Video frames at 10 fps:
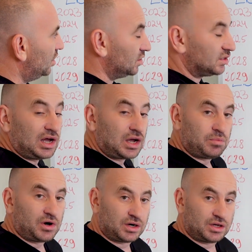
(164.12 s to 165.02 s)
in stock
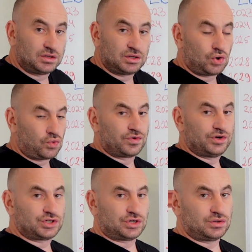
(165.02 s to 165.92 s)
market over
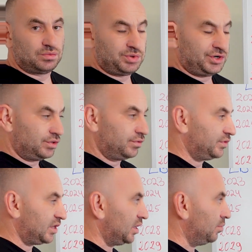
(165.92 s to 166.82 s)
a certain period of
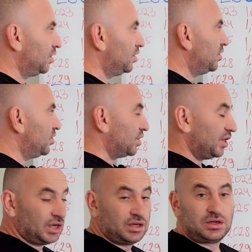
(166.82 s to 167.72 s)
time.
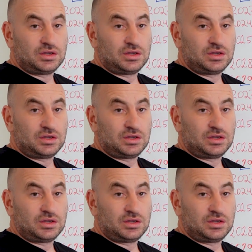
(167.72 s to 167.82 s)
Okay,